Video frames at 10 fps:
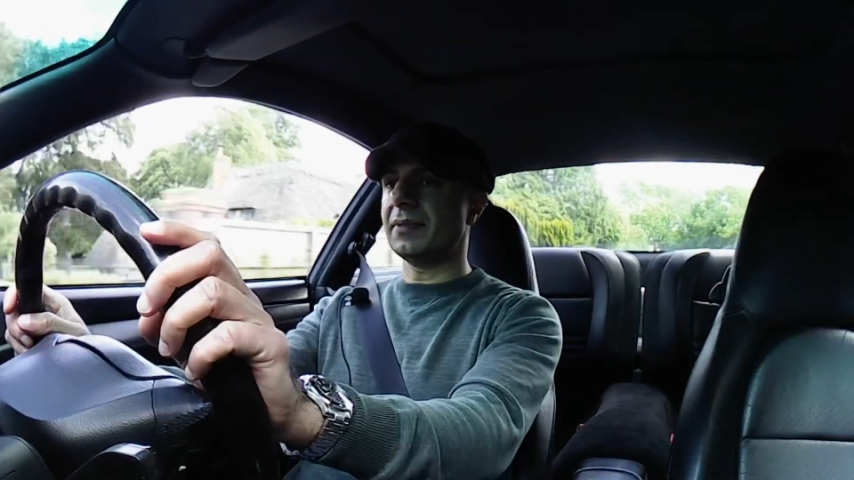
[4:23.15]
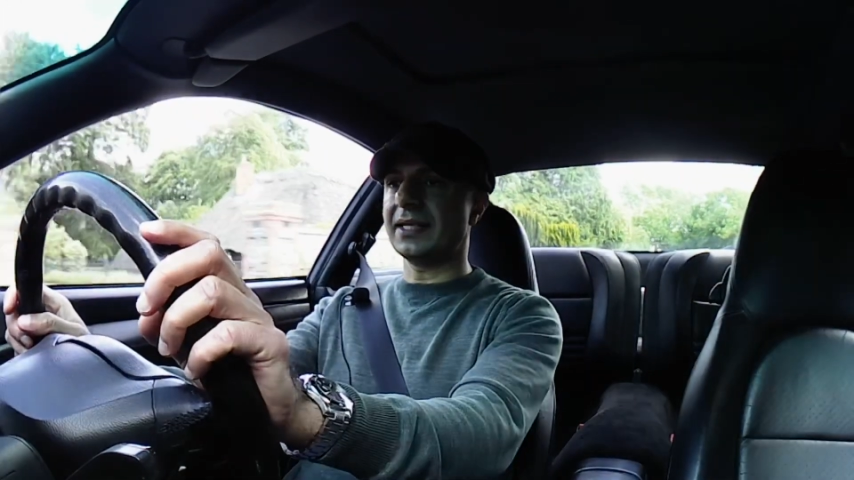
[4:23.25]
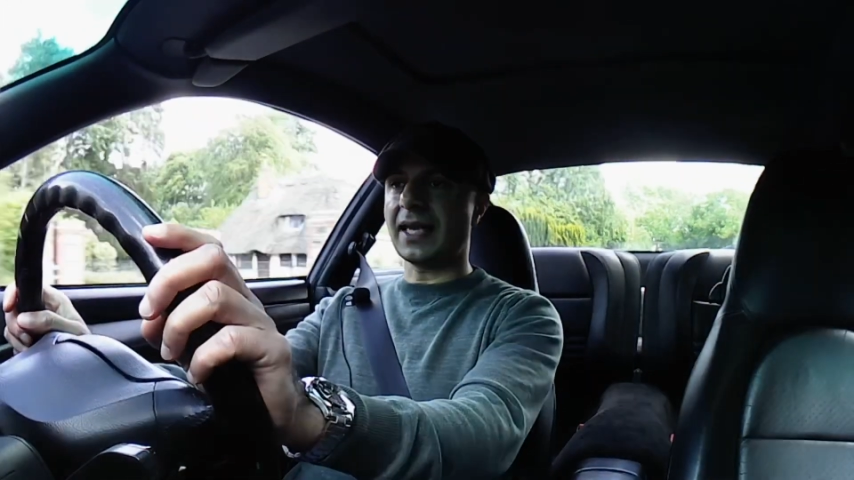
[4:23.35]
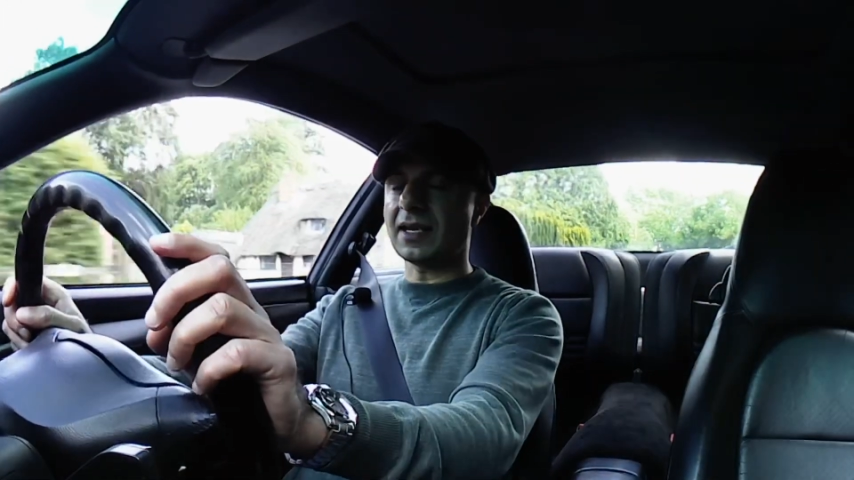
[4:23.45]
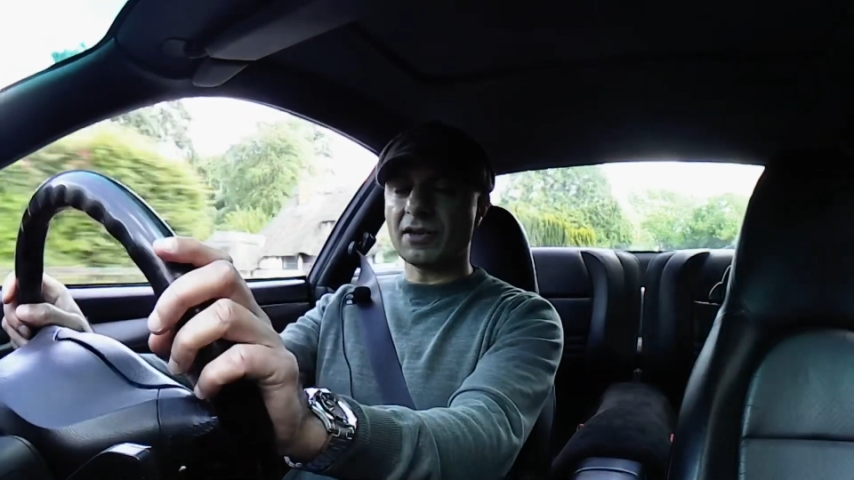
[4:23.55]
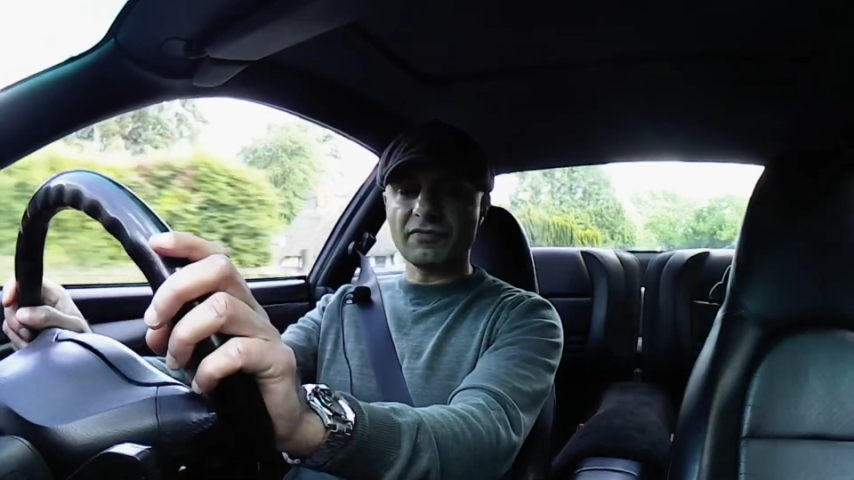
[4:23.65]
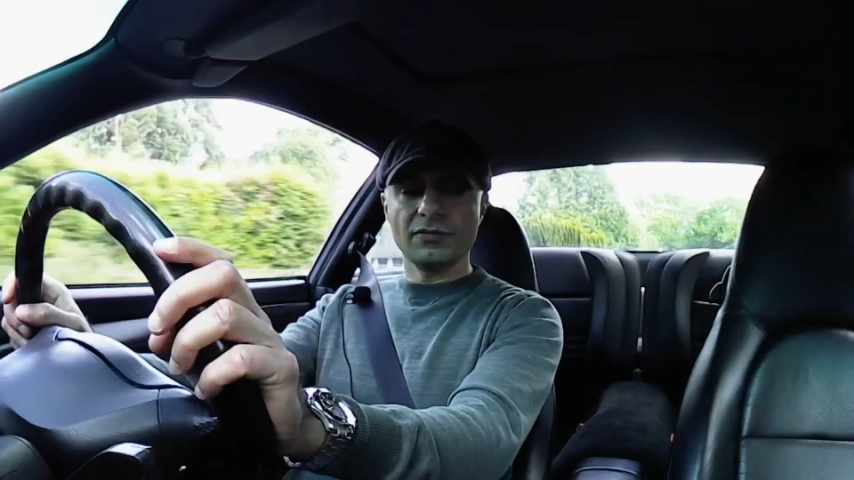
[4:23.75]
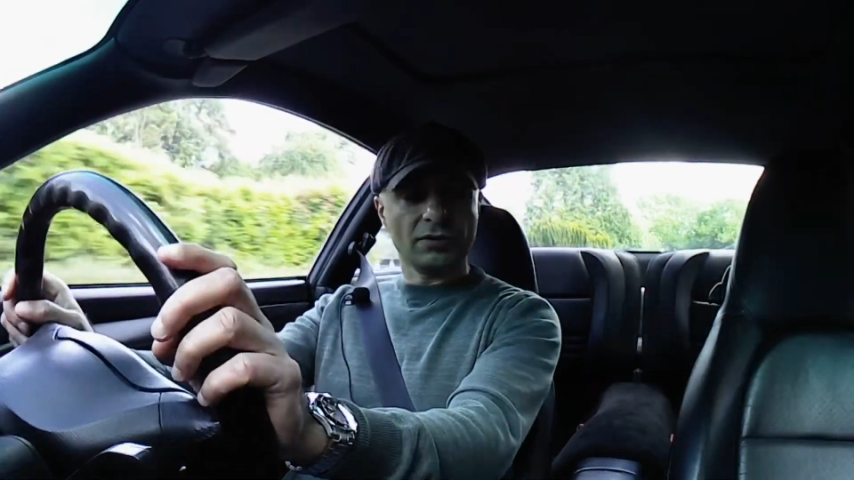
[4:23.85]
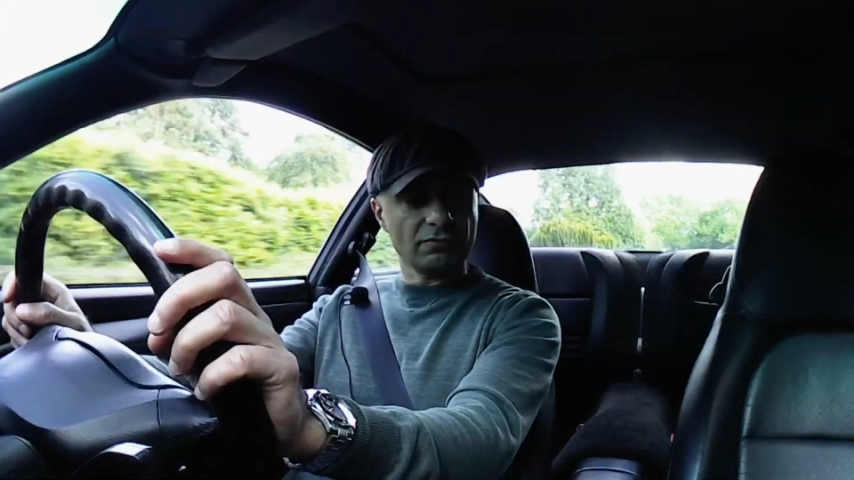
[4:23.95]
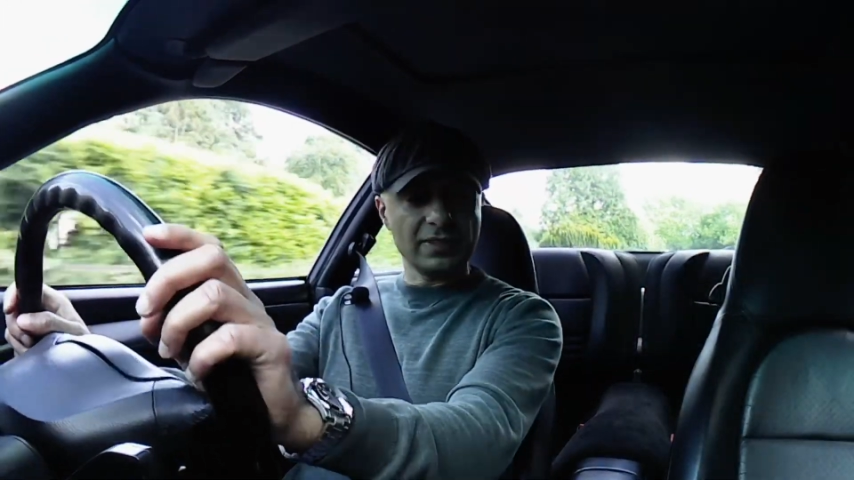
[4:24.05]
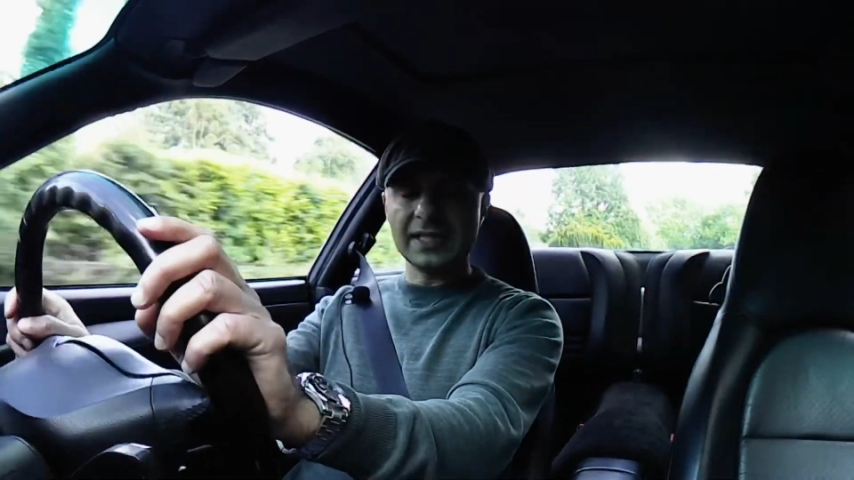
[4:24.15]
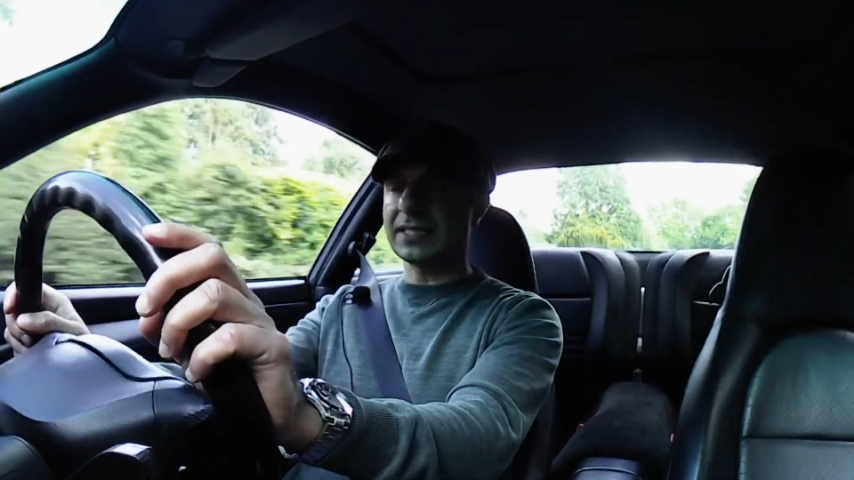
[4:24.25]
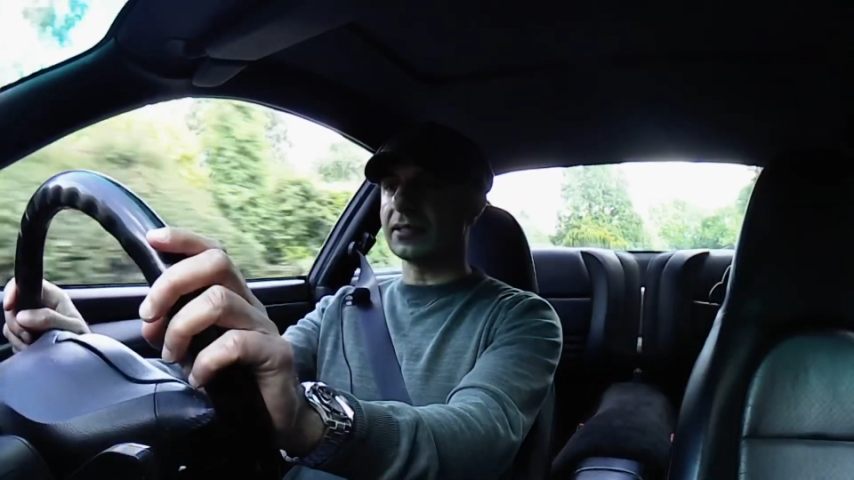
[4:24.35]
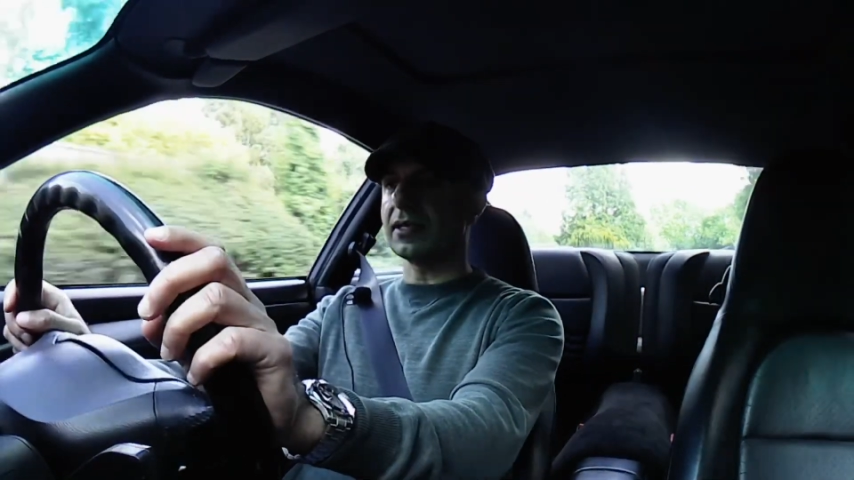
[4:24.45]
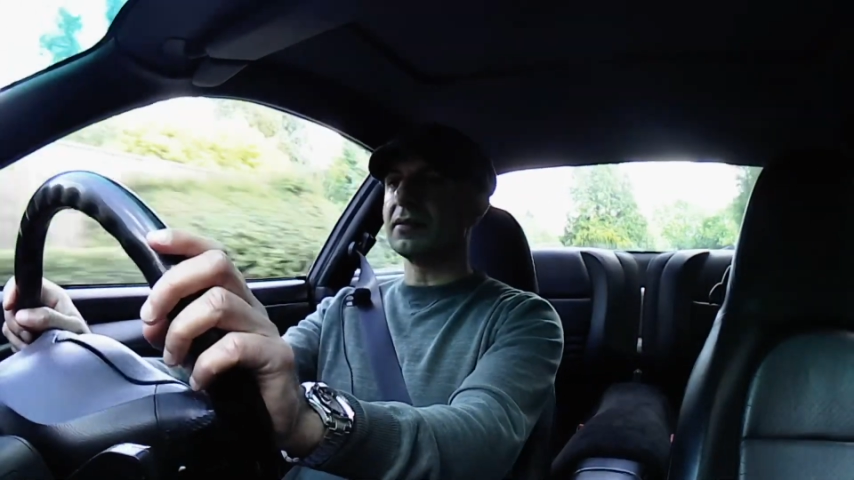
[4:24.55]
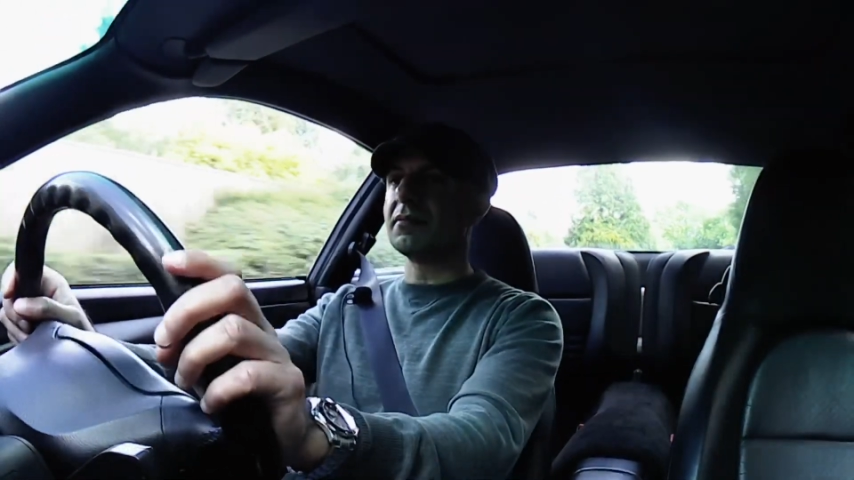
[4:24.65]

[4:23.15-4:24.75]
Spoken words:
Again, I've not really done